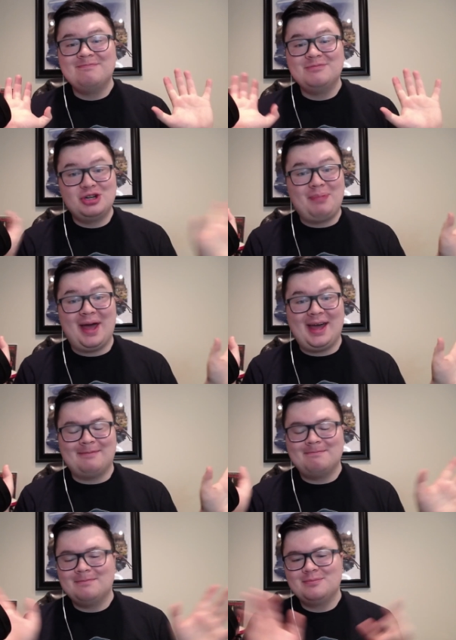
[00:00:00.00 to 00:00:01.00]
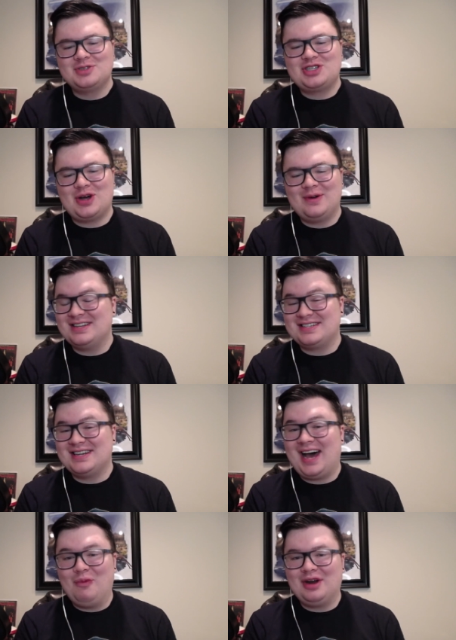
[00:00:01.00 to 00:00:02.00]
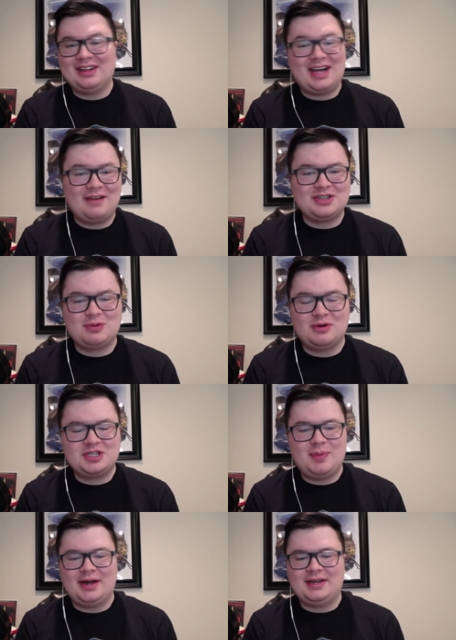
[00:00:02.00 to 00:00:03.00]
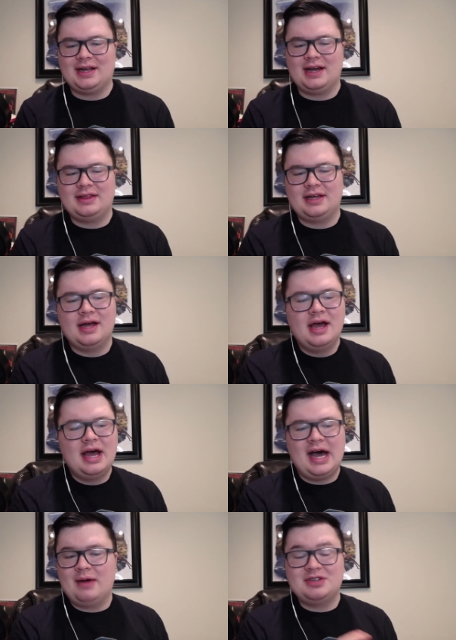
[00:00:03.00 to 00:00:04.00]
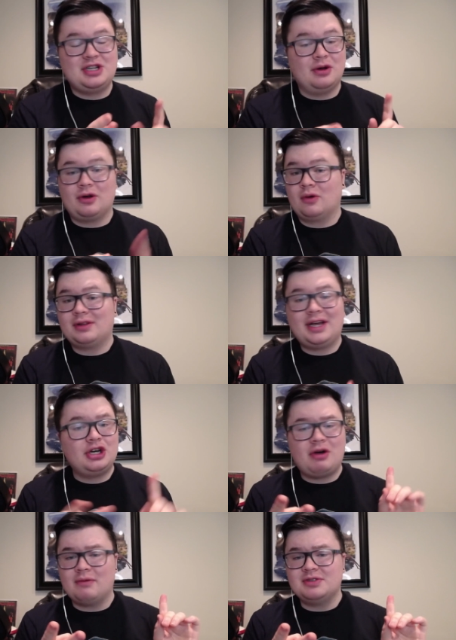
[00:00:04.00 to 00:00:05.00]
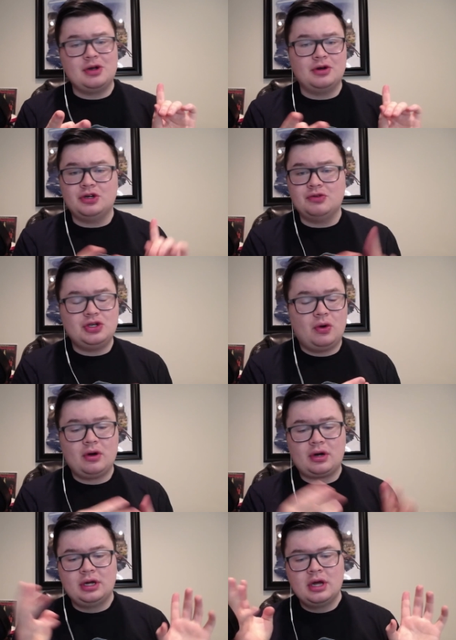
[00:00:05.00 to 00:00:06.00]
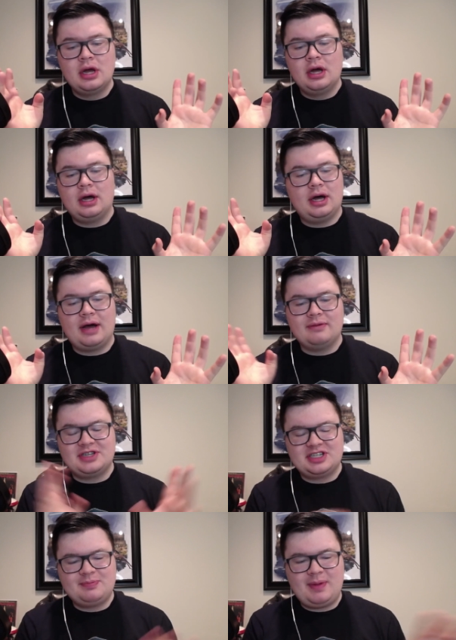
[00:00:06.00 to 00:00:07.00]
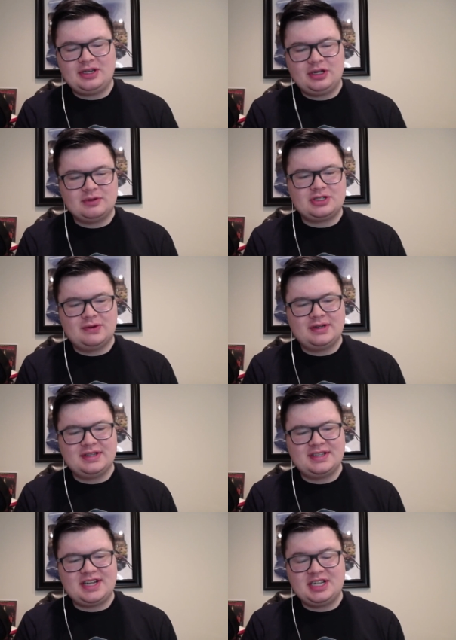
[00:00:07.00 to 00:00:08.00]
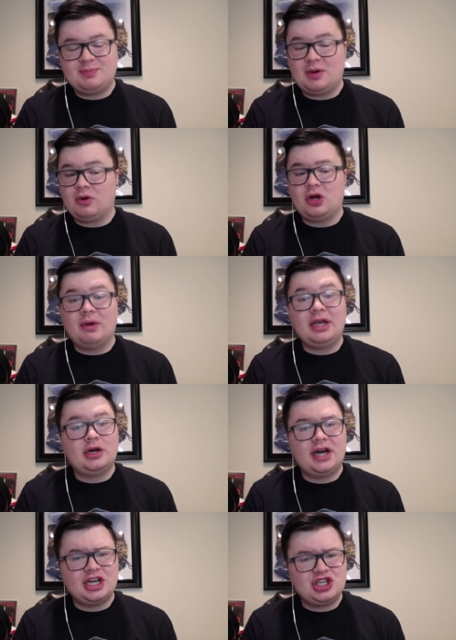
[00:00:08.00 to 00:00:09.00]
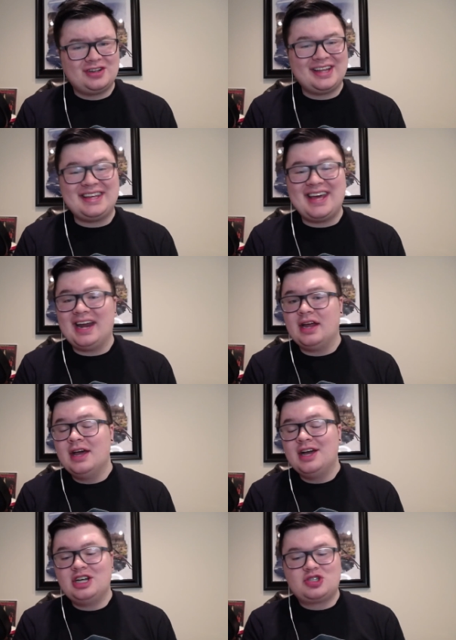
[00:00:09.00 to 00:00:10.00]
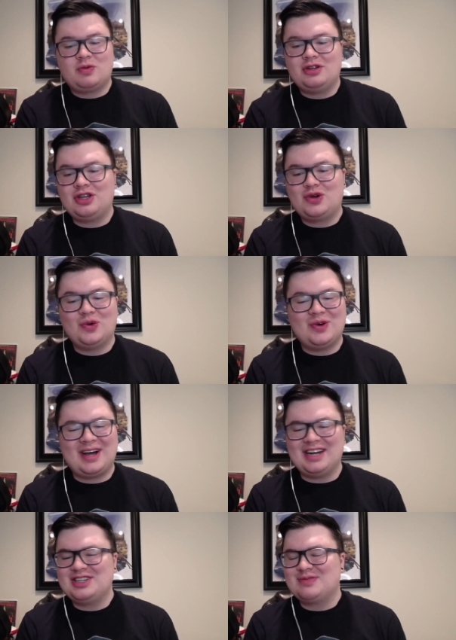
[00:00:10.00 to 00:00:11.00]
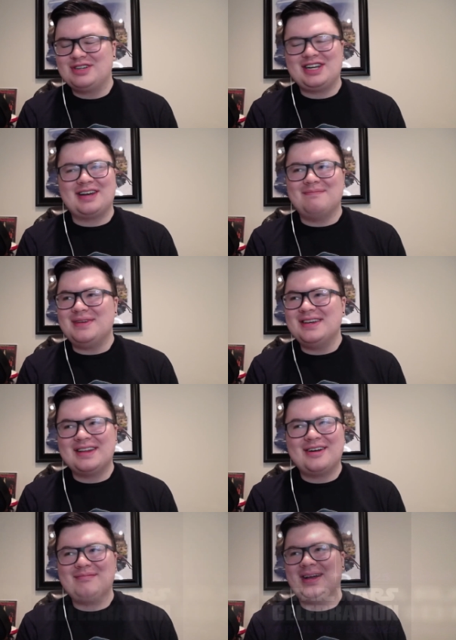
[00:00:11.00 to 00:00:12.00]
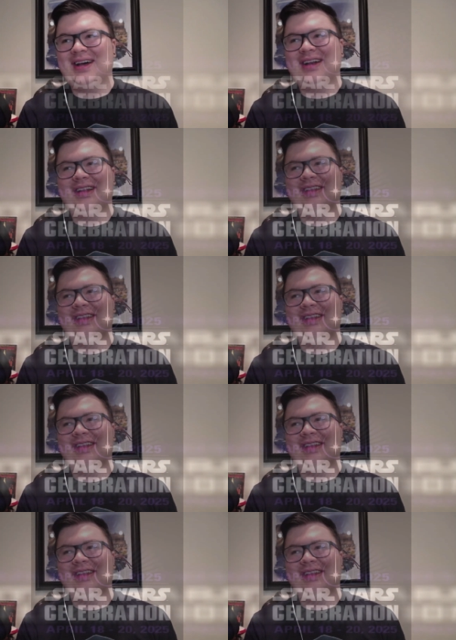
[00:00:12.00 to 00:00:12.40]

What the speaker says: Japan. So it is not what a lot of us were expecting. I think I was here in Orlando, I was here in New York, I was expecting a return to the States, but we're going international again. It's really cool. I just wish I could be there, man.